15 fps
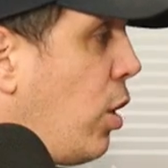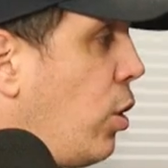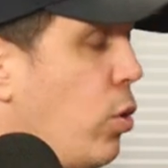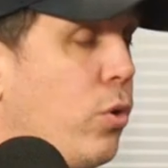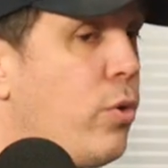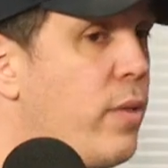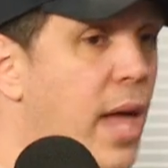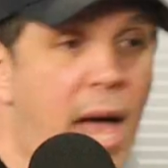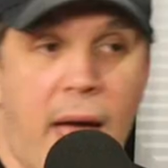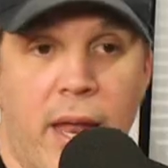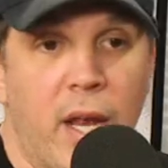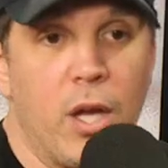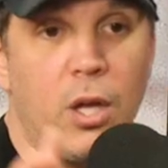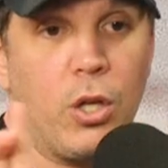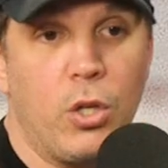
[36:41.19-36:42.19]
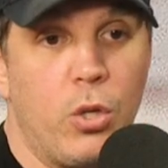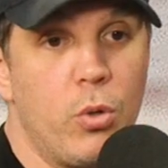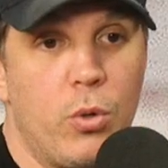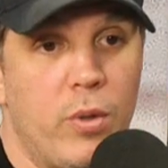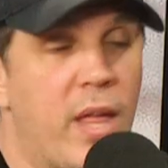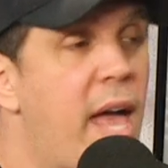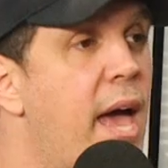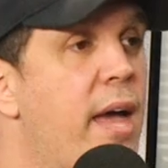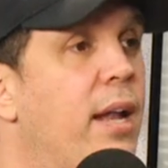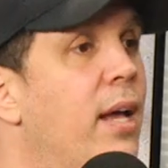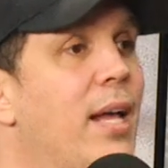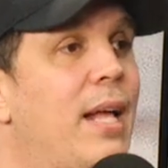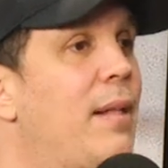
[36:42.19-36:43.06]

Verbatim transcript: You do that. You do that.